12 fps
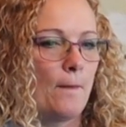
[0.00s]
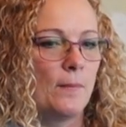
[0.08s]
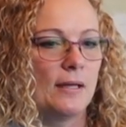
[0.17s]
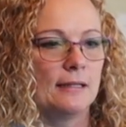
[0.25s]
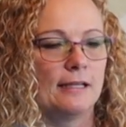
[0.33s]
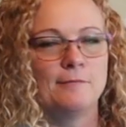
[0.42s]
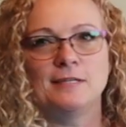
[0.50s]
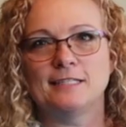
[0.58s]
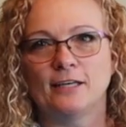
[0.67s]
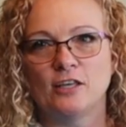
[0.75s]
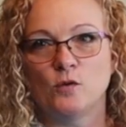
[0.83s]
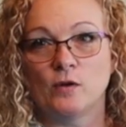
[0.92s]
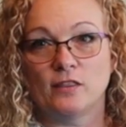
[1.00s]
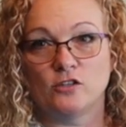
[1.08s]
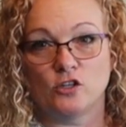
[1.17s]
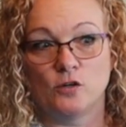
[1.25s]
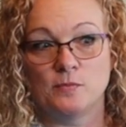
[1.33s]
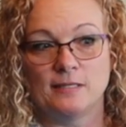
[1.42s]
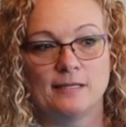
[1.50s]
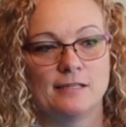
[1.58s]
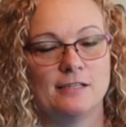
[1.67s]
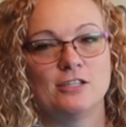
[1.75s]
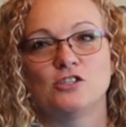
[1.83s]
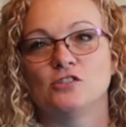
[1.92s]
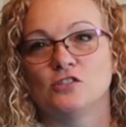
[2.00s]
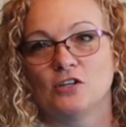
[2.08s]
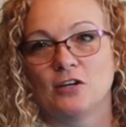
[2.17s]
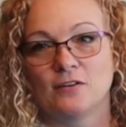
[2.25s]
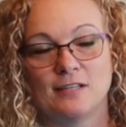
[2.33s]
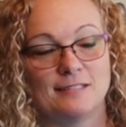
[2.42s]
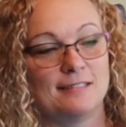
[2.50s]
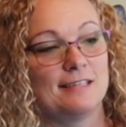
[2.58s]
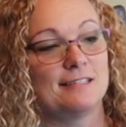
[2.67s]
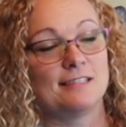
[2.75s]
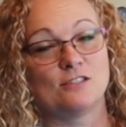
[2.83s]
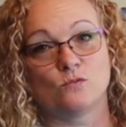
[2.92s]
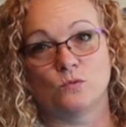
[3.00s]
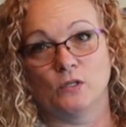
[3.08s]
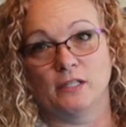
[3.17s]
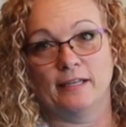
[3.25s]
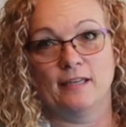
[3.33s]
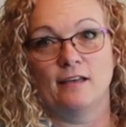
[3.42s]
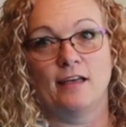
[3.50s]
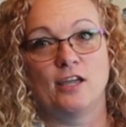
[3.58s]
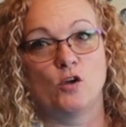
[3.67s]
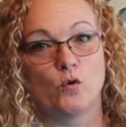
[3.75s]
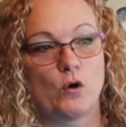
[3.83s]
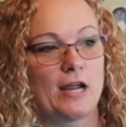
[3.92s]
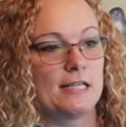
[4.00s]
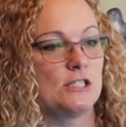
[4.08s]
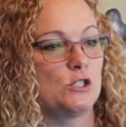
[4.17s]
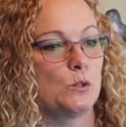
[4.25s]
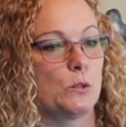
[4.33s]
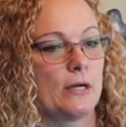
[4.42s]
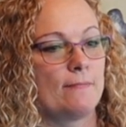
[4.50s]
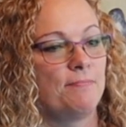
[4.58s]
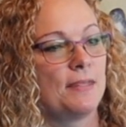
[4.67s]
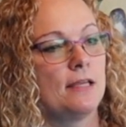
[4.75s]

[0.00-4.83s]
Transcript: But let me tell you what the terms and conditions are, because this is really a great story.